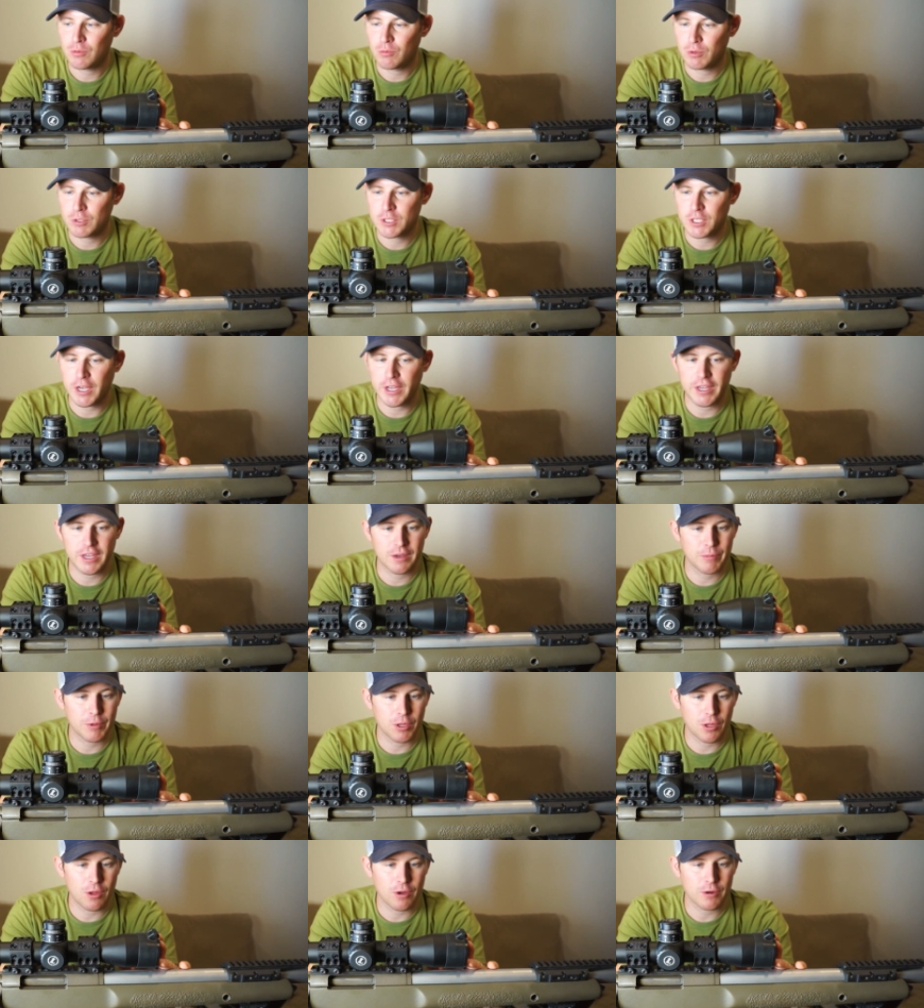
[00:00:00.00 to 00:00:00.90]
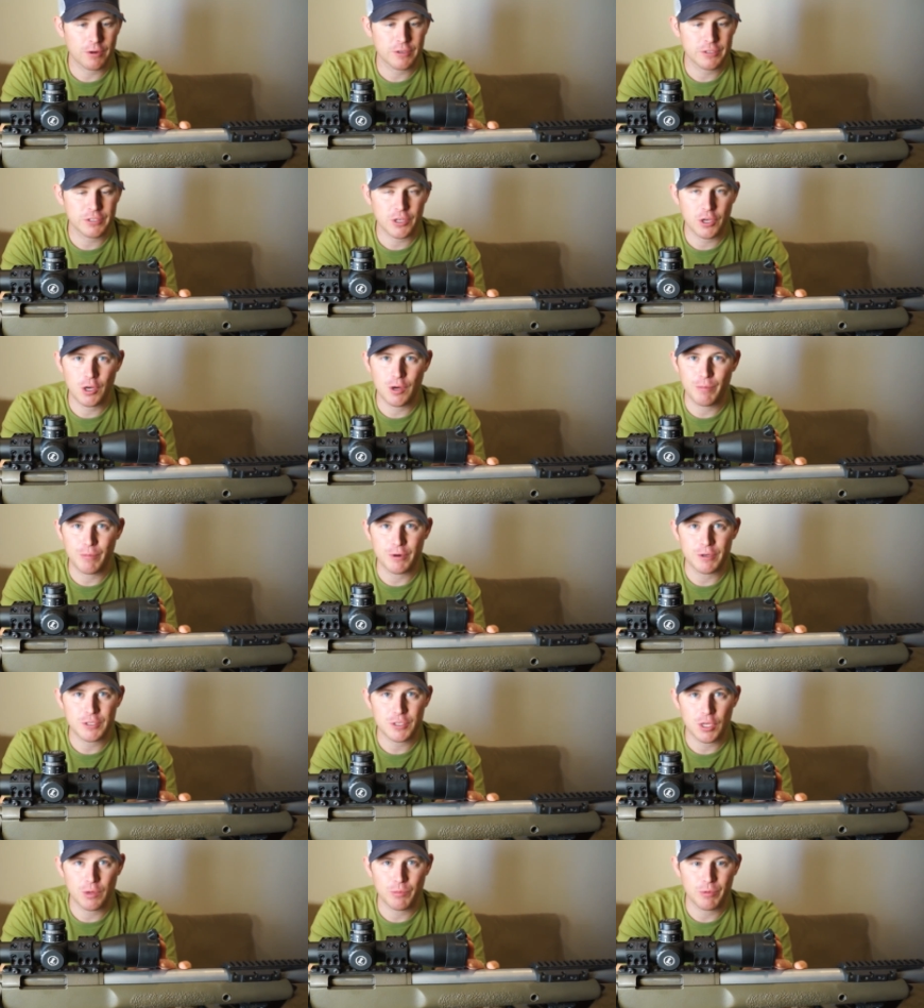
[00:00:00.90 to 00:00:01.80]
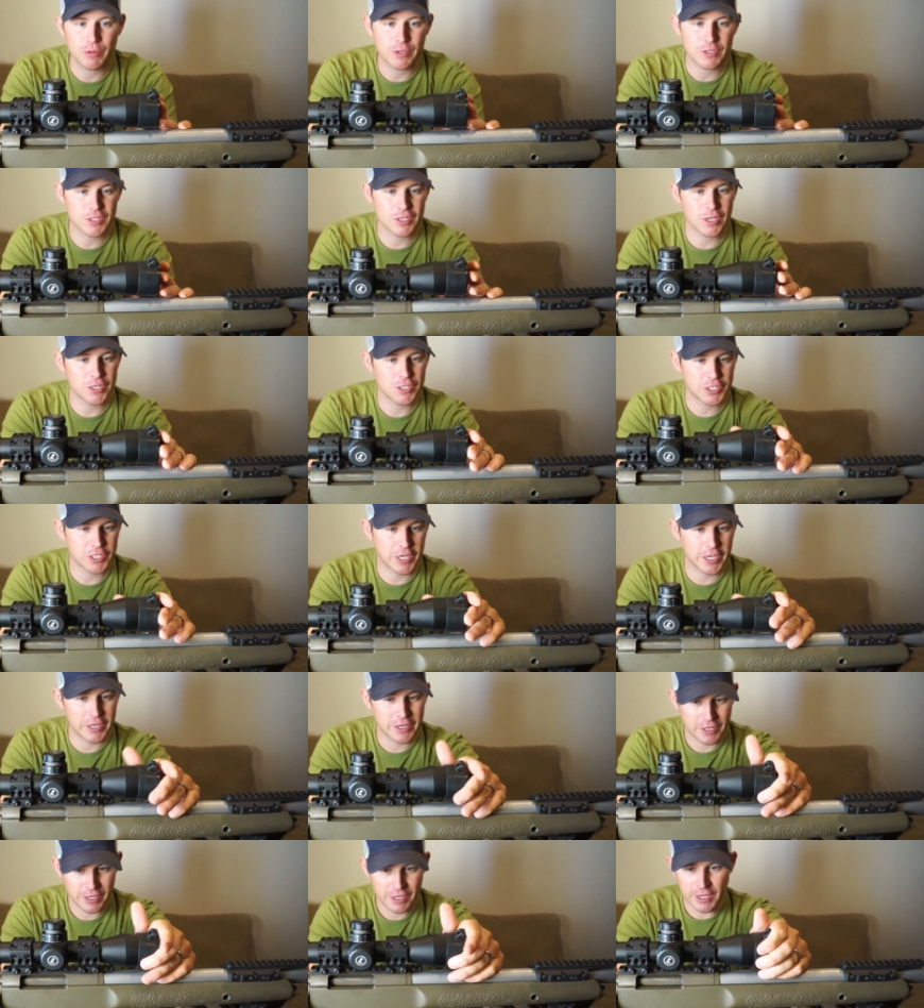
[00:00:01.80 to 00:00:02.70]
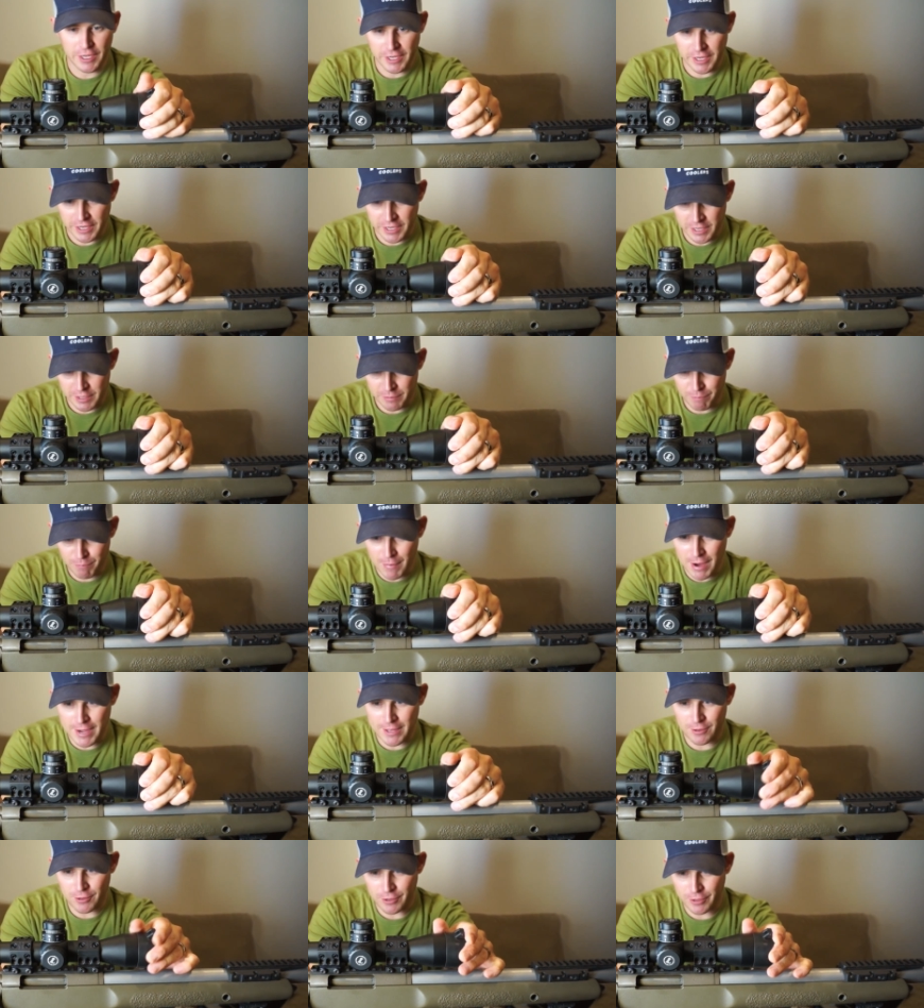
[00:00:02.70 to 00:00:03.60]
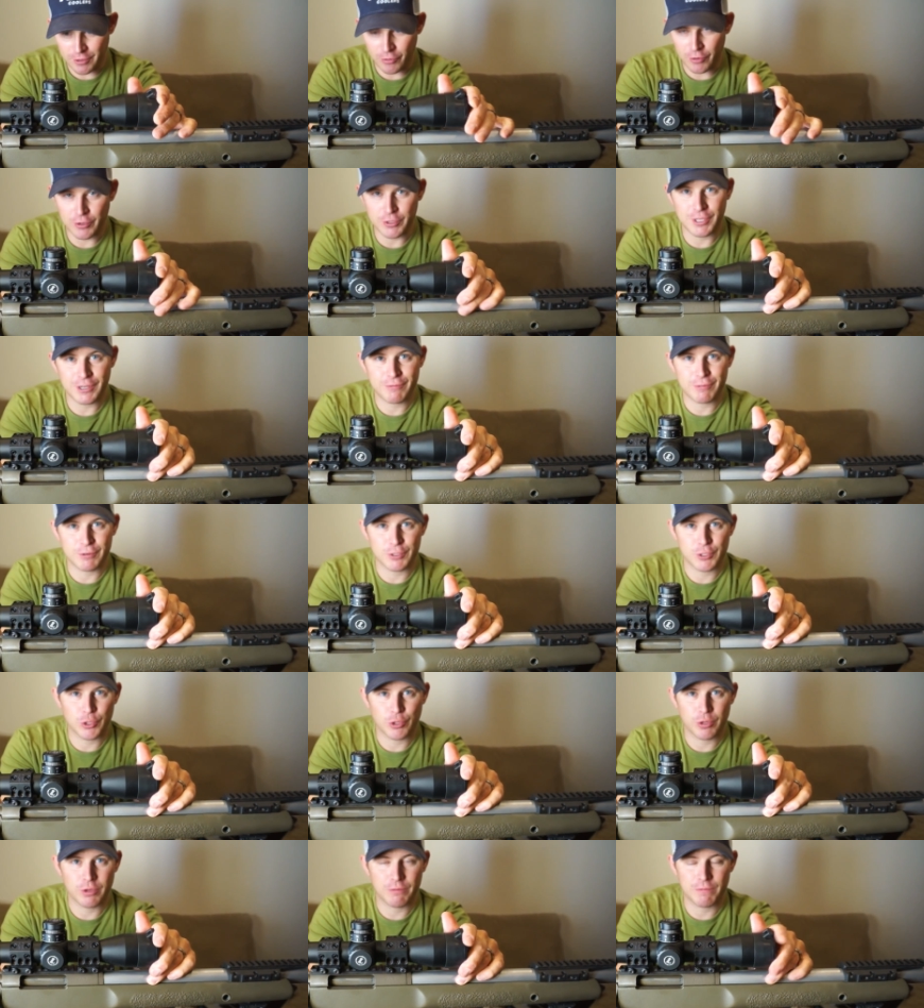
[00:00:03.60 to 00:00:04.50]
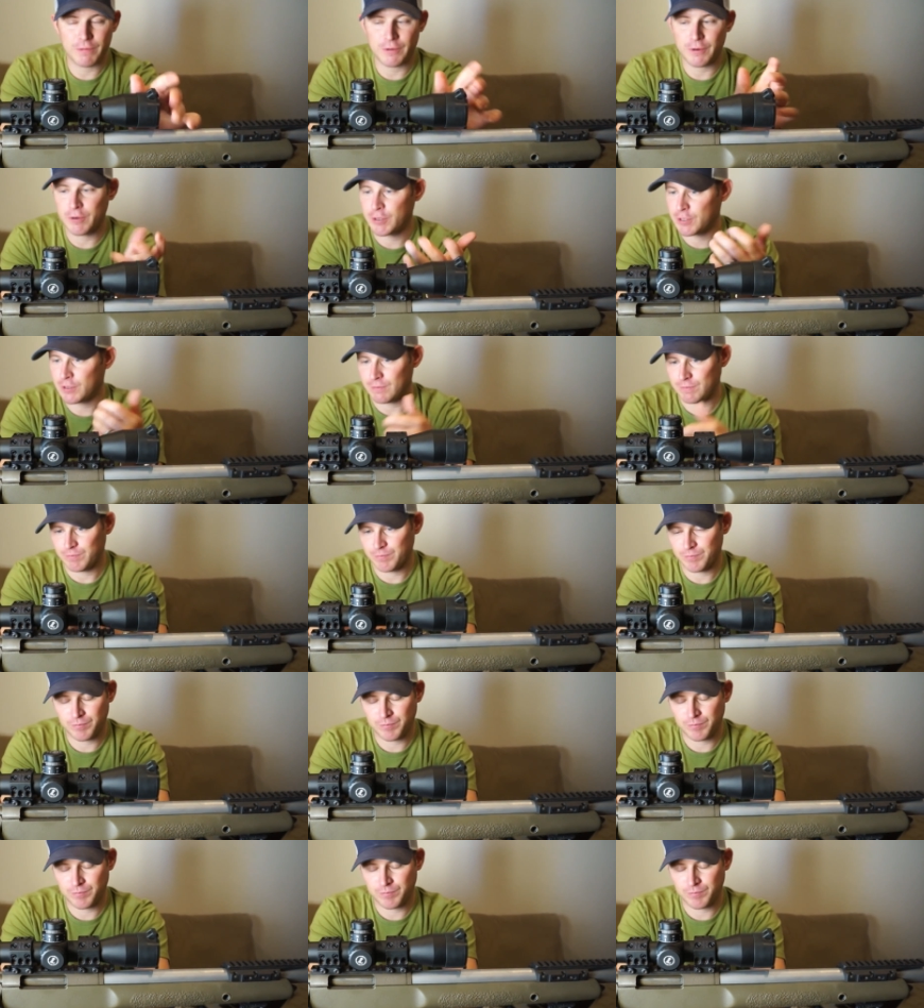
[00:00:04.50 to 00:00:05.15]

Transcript: which I am, a longer scope or a scope with a sunshade, it might look a little different to you at first.